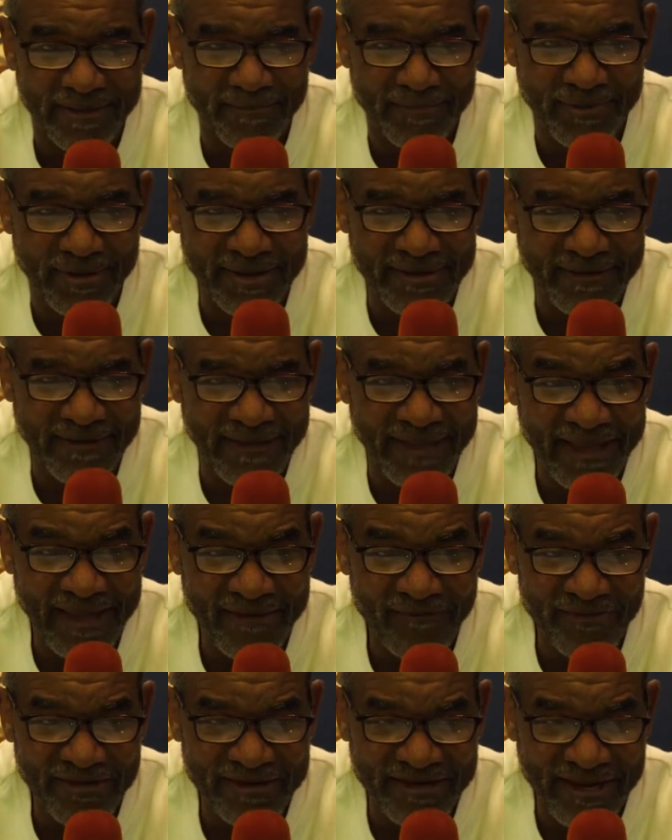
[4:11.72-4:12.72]
But
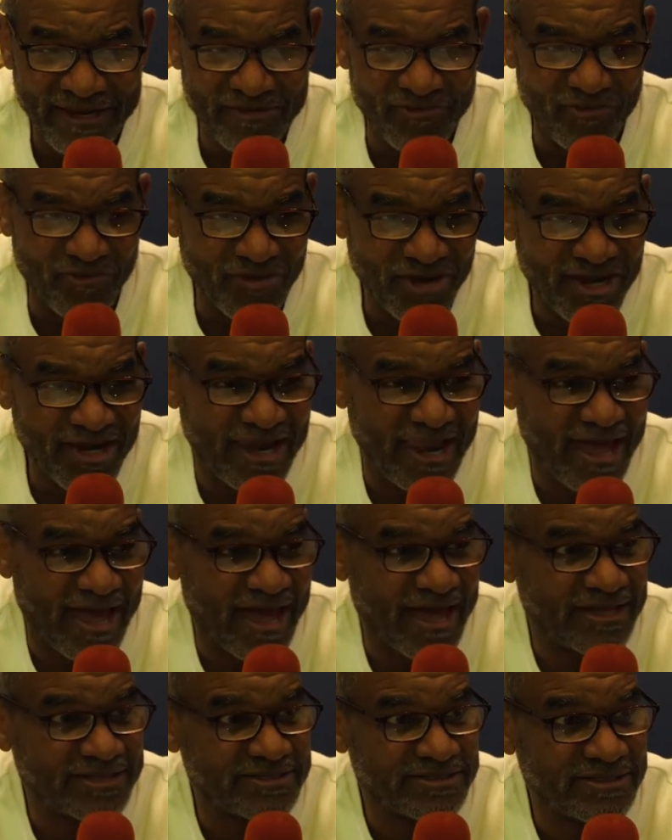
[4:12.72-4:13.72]
he didn't
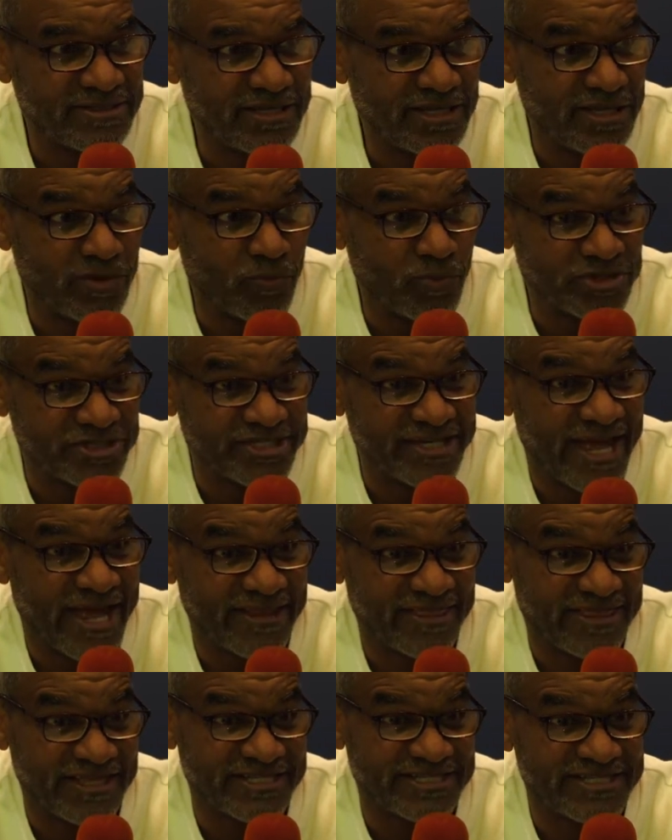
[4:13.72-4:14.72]
realize it was
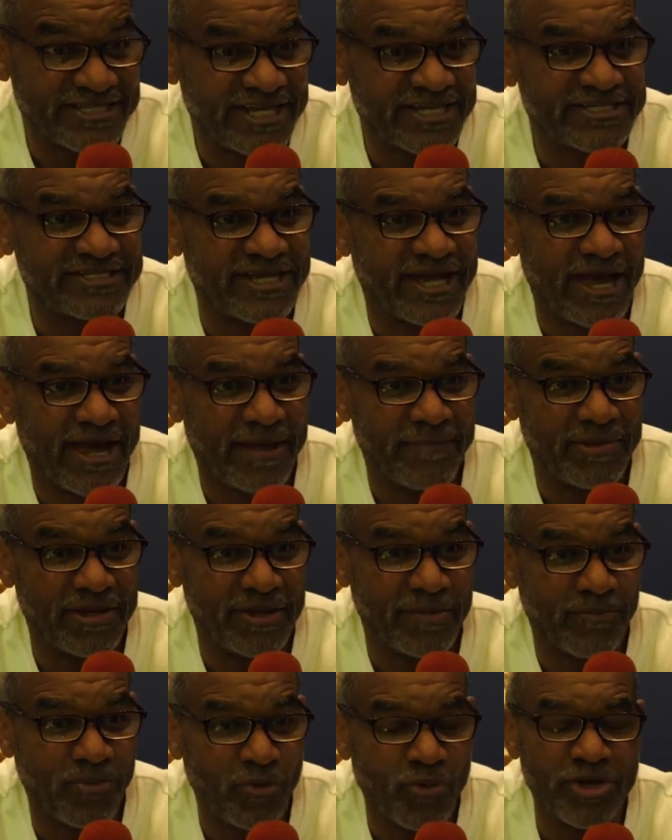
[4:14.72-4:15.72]
not the set time
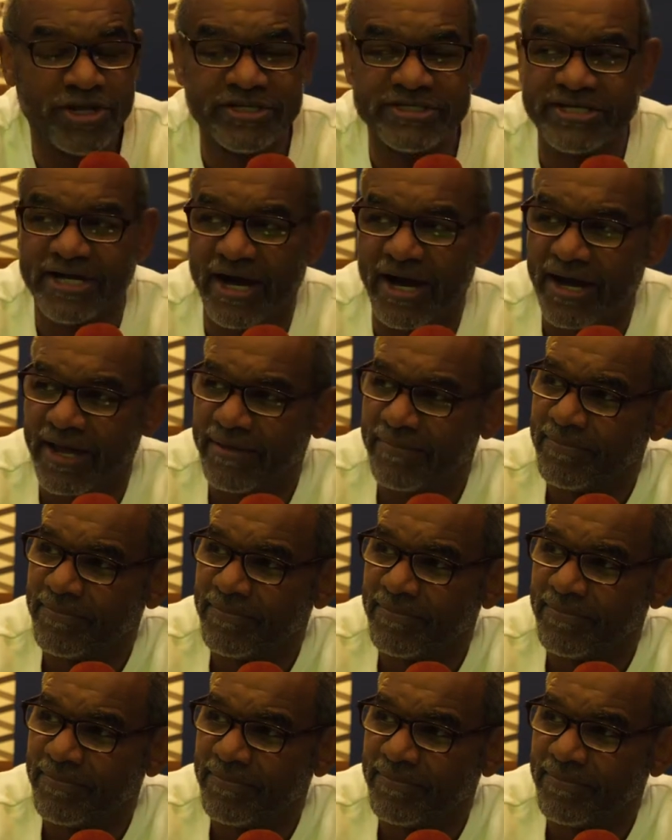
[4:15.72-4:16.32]
and appointed time.